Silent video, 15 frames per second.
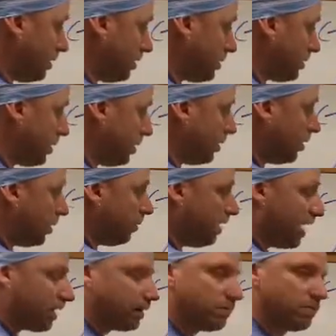So then you go
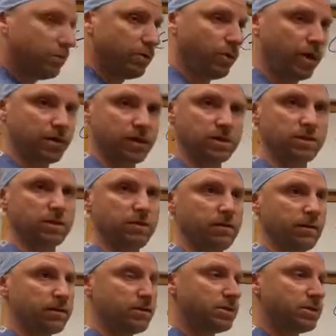back into awareness and you think